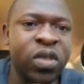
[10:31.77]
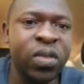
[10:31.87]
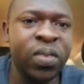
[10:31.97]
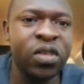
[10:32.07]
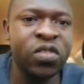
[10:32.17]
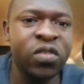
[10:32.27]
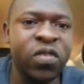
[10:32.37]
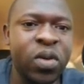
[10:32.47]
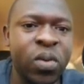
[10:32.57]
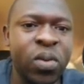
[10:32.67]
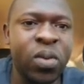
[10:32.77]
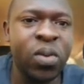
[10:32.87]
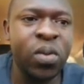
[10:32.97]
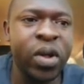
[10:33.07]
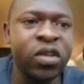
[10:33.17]
using this
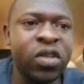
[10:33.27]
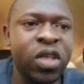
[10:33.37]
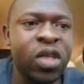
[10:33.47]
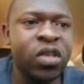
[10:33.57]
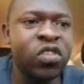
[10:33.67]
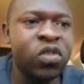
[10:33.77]
view, right?